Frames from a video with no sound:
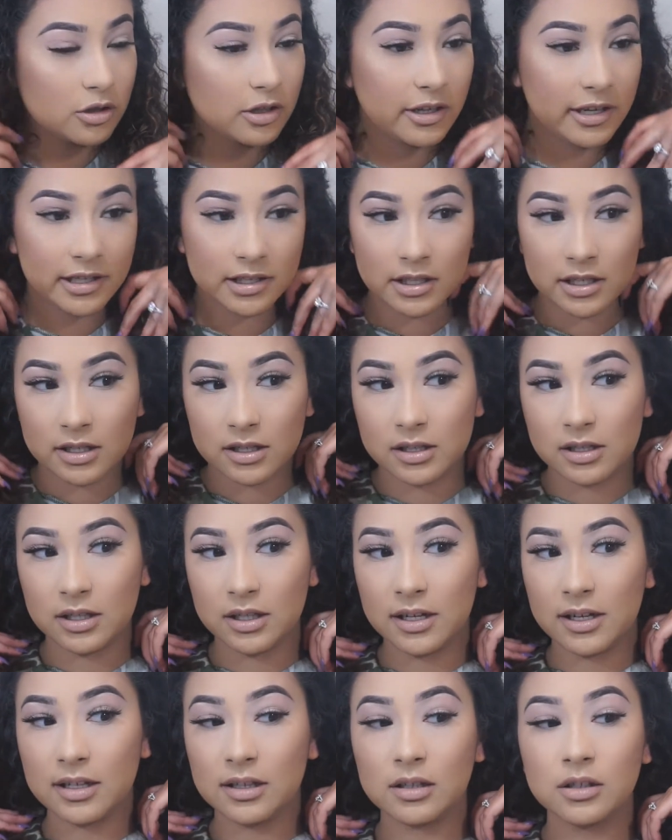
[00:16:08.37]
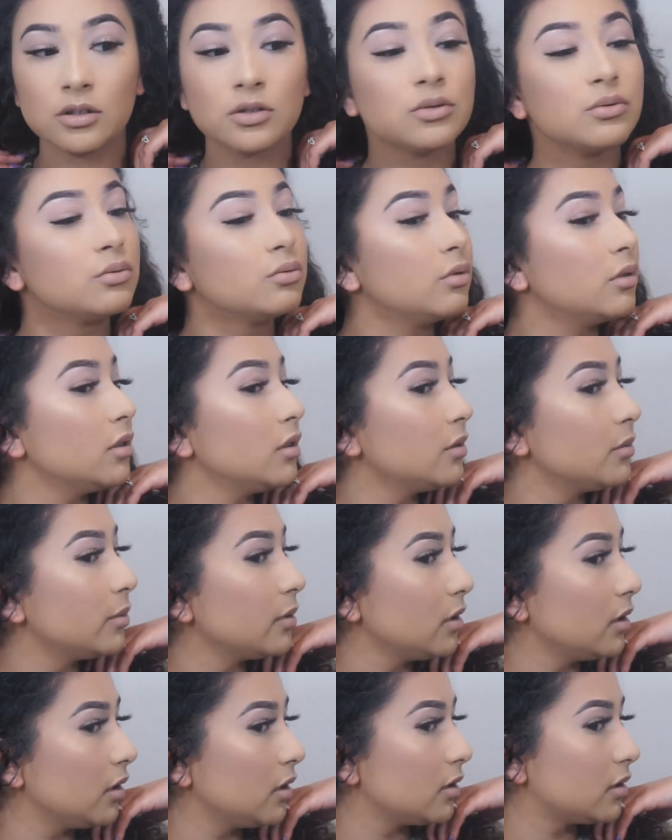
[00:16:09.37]
So as you guys can see, it looks
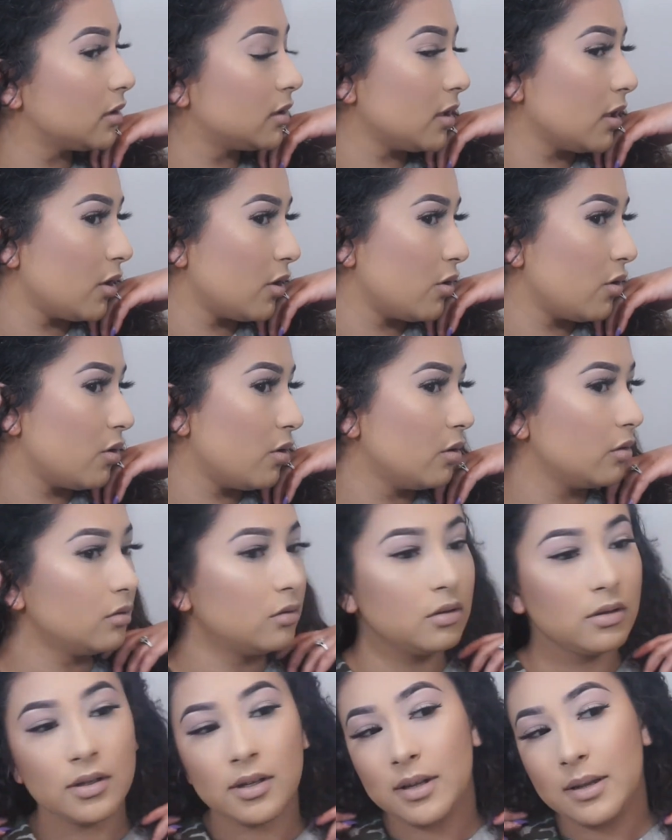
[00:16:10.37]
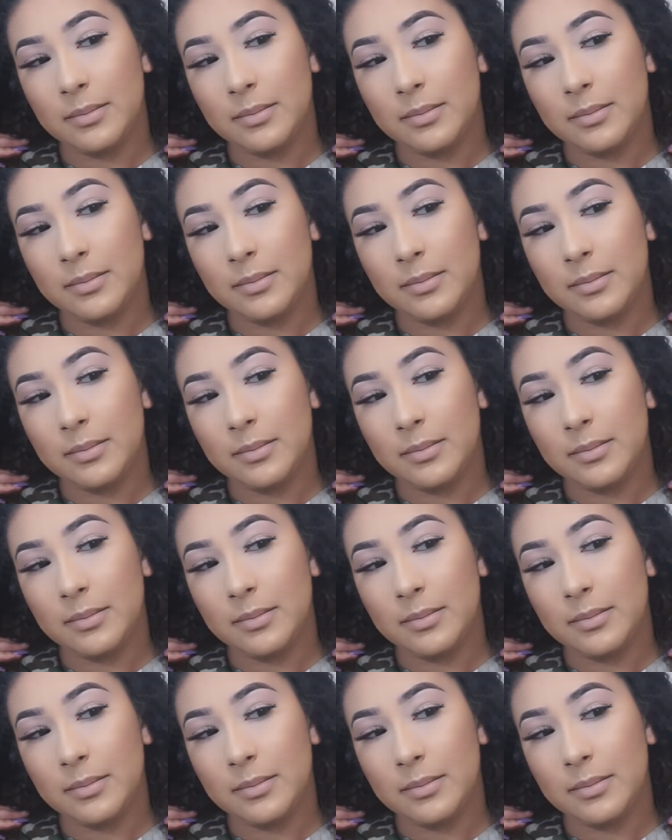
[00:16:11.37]
really subtle,